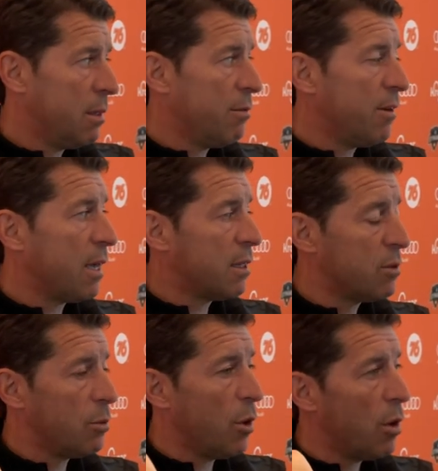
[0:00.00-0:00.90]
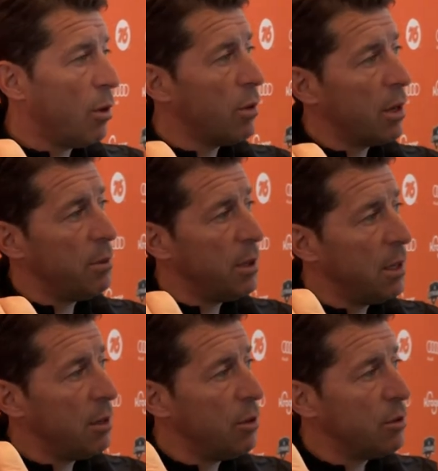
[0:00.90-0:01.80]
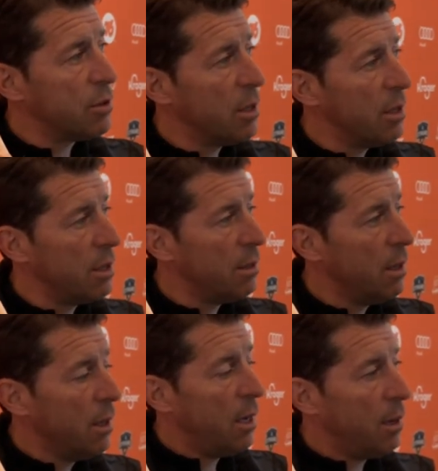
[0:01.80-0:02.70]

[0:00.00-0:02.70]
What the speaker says: the fact that tomorrow we're going to be in Houston and